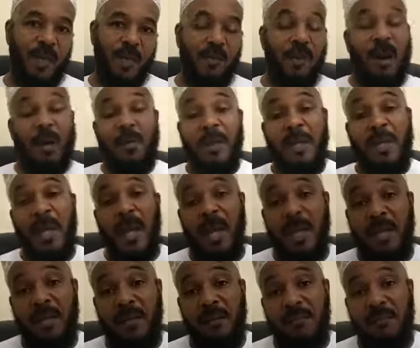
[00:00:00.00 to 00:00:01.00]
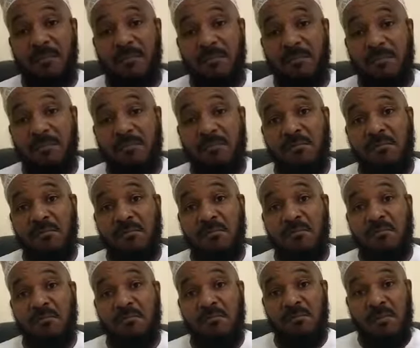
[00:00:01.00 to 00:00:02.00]
Ramadan,
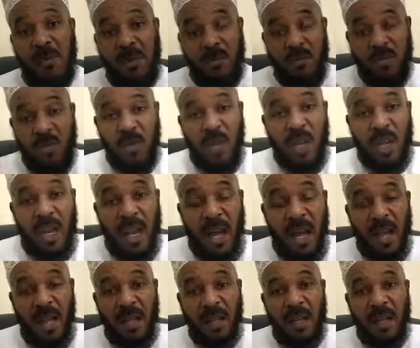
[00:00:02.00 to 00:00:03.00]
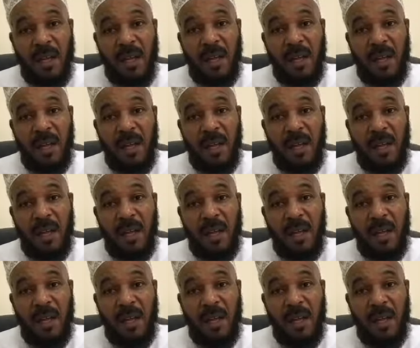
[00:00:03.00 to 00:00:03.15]
Salah